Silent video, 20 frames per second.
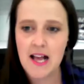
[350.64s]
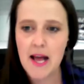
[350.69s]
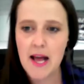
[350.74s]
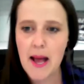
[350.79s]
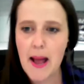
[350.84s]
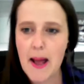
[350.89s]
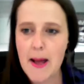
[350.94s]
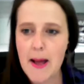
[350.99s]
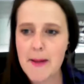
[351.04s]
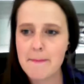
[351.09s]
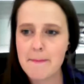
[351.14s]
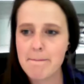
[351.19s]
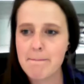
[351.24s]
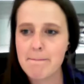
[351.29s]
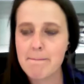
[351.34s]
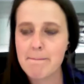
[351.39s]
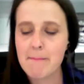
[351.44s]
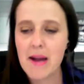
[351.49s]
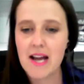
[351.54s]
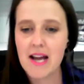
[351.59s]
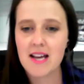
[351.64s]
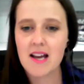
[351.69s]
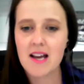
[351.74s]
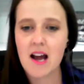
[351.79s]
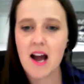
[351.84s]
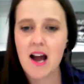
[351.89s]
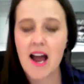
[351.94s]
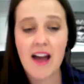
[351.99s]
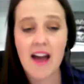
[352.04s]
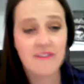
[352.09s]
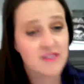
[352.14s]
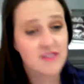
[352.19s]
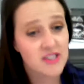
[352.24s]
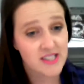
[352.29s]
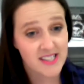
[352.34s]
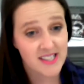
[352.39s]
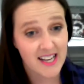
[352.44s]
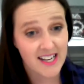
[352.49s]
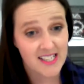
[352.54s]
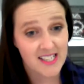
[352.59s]
I have to
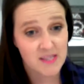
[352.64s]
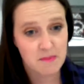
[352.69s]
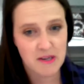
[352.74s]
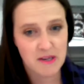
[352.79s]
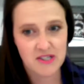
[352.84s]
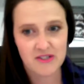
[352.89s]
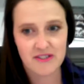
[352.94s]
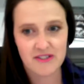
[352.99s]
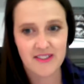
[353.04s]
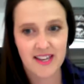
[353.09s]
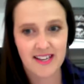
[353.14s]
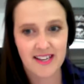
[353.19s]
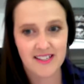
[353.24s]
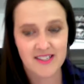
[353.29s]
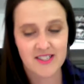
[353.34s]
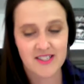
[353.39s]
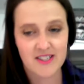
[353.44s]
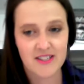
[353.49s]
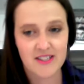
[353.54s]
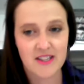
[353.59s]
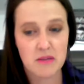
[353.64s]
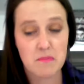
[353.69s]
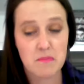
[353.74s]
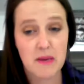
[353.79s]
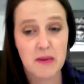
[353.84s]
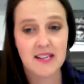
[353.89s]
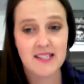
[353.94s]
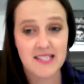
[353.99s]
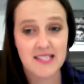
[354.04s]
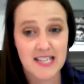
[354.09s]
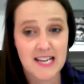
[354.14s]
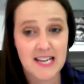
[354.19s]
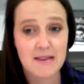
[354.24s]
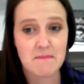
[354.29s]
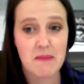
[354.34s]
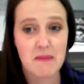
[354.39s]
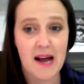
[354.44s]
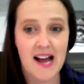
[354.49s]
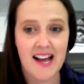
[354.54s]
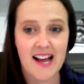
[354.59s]
say a special thanks to the big team
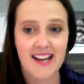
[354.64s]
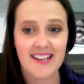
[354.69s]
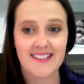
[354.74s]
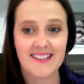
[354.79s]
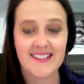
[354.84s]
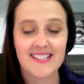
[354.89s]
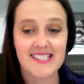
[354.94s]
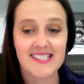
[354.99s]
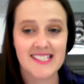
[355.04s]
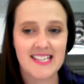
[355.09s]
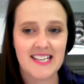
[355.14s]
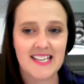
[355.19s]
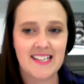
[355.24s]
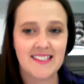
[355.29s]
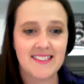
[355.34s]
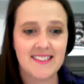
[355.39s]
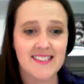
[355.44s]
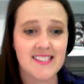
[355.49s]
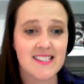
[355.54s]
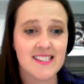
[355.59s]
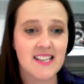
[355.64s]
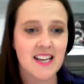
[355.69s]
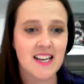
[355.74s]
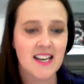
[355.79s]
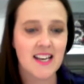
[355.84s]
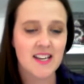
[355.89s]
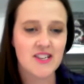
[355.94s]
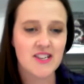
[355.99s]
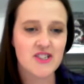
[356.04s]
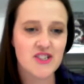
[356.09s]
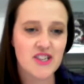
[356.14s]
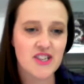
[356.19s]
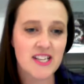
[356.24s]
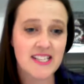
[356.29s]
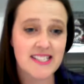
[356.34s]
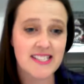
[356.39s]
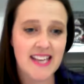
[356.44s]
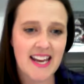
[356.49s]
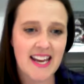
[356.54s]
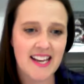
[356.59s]
behind the scenes. Julie
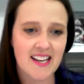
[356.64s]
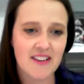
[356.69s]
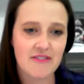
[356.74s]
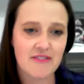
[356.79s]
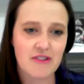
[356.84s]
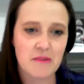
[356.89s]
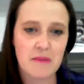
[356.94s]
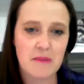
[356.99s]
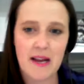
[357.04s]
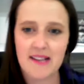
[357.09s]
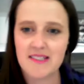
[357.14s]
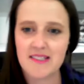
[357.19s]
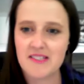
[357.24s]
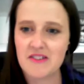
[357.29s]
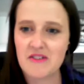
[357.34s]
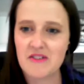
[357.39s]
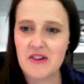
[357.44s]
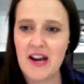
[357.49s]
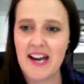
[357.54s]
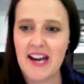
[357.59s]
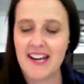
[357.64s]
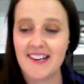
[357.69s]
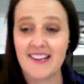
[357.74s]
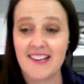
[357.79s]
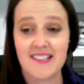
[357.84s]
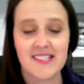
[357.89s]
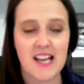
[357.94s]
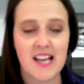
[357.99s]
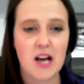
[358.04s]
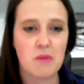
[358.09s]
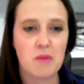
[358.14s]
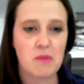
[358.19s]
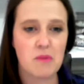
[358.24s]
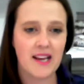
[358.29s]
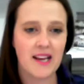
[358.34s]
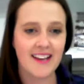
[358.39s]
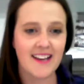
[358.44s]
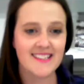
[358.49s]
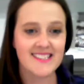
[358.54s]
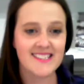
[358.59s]
Taylor from Guns of Rain is
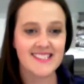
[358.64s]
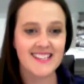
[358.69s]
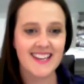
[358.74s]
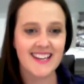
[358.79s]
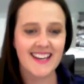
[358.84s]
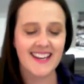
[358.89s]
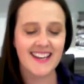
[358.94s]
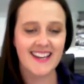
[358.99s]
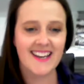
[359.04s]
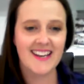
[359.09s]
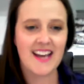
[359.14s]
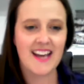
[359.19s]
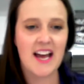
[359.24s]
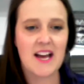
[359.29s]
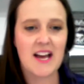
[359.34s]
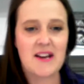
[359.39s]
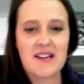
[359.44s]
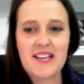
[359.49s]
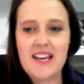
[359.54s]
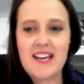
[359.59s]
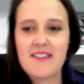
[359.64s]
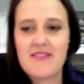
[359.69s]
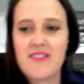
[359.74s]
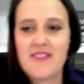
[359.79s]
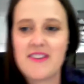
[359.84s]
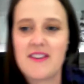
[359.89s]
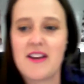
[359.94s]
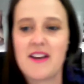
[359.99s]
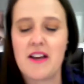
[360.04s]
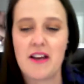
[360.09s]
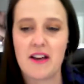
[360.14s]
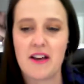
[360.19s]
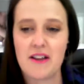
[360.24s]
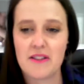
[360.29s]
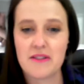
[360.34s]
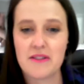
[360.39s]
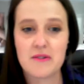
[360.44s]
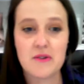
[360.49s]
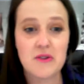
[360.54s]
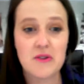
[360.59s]
helping us get
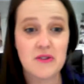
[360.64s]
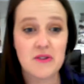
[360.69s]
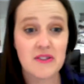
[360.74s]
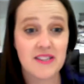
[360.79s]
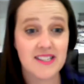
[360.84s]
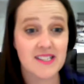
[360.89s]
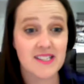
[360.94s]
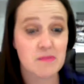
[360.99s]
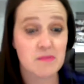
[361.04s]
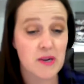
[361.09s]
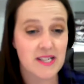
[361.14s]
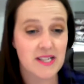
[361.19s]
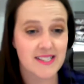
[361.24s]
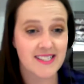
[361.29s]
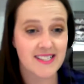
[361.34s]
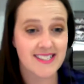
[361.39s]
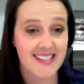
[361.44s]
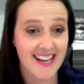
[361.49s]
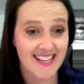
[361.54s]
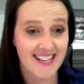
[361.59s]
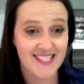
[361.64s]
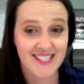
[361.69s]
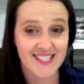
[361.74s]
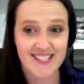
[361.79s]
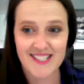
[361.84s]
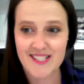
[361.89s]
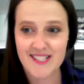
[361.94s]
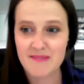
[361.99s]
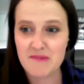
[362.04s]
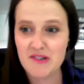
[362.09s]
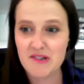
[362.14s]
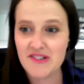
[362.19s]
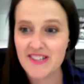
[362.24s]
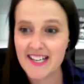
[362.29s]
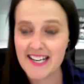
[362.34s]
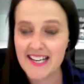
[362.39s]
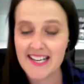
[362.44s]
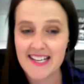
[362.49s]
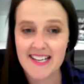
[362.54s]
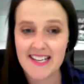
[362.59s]
through this presentation
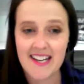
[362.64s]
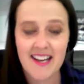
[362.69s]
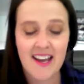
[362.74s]
smoothly.